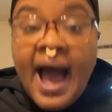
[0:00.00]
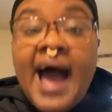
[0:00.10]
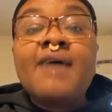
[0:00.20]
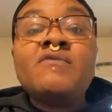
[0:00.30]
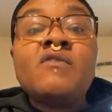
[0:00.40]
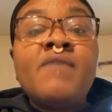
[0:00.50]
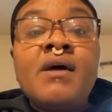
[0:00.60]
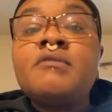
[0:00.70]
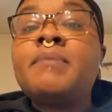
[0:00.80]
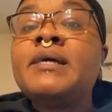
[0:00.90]
I have
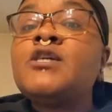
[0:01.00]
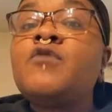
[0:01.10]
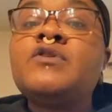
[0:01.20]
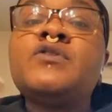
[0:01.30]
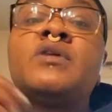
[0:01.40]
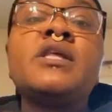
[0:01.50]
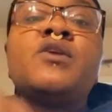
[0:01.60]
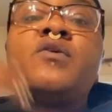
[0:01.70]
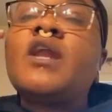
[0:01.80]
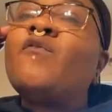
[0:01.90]
developed myself into the
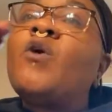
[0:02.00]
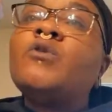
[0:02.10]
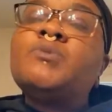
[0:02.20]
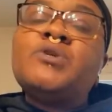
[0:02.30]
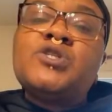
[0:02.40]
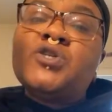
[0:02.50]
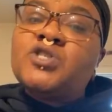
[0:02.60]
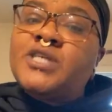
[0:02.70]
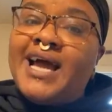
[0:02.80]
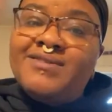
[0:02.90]
leader that I've always been
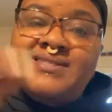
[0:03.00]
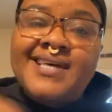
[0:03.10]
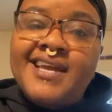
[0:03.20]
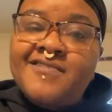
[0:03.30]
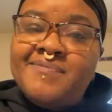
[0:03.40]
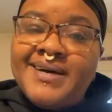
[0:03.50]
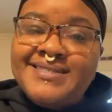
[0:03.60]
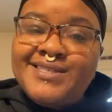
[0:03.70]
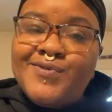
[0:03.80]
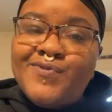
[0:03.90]
searching outside of
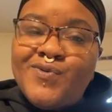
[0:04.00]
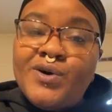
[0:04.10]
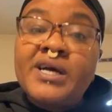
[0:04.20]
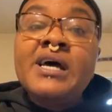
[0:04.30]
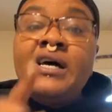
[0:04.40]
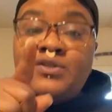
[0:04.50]
myself for.